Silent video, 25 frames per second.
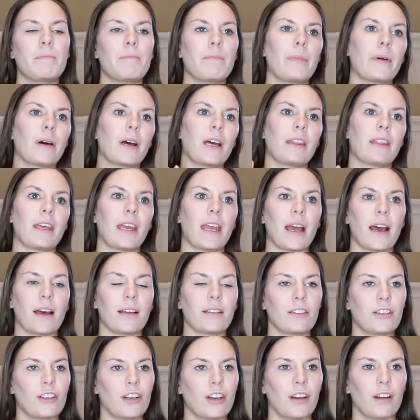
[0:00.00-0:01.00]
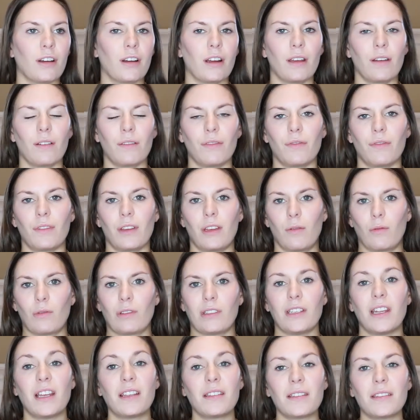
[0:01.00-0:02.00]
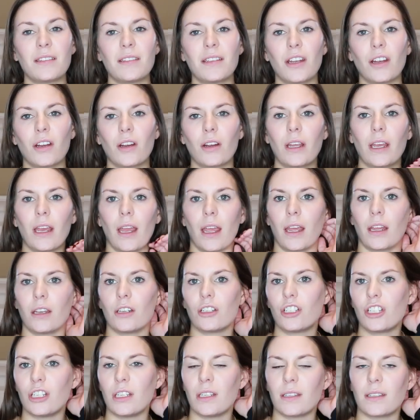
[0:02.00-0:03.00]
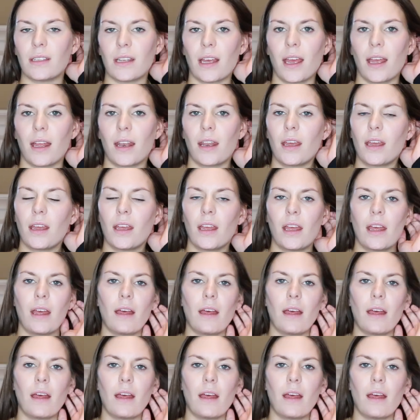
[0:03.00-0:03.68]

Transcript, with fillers: but they asked her if it was necessary, and she said